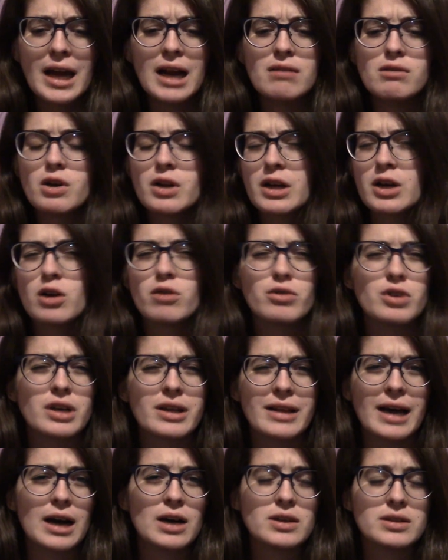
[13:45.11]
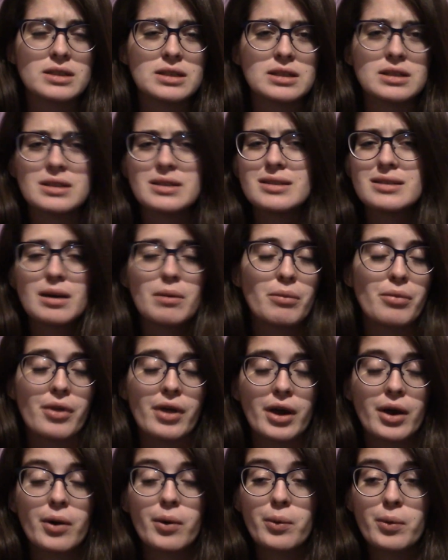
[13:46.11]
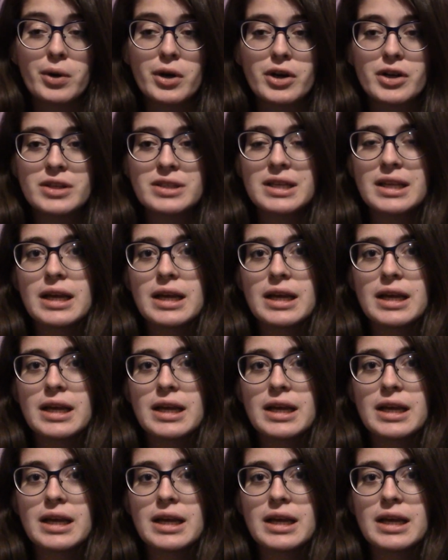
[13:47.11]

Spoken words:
I wrote like over 1,000 something words,